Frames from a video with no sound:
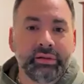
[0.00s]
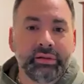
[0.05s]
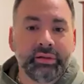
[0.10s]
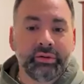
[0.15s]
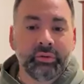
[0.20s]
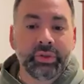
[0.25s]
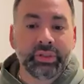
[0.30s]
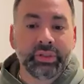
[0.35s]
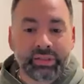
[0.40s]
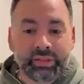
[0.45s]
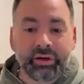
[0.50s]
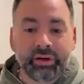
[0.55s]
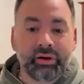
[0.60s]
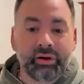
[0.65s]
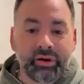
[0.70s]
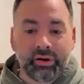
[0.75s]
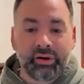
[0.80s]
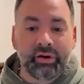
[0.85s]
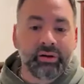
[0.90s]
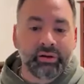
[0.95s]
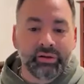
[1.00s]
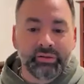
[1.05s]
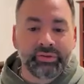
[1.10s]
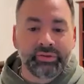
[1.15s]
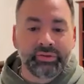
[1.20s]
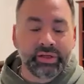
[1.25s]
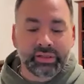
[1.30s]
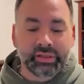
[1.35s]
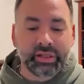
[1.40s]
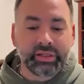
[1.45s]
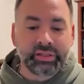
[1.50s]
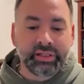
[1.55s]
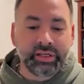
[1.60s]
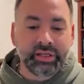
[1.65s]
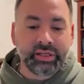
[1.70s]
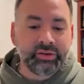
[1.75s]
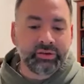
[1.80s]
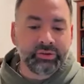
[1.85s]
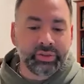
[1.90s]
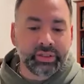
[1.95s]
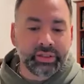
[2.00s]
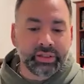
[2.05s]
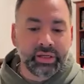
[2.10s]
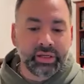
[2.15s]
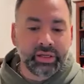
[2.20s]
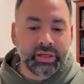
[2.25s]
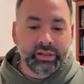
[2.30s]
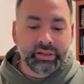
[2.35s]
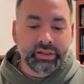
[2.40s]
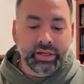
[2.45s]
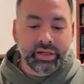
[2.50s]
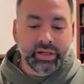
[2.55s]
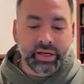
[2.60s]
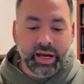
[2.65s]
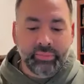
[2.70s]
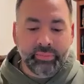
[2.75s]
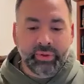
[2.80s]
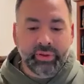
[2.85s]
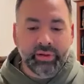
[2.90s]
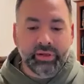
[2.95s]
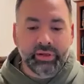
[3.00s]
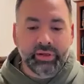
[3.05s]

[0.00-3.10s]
And we saw all of this continuing to happen.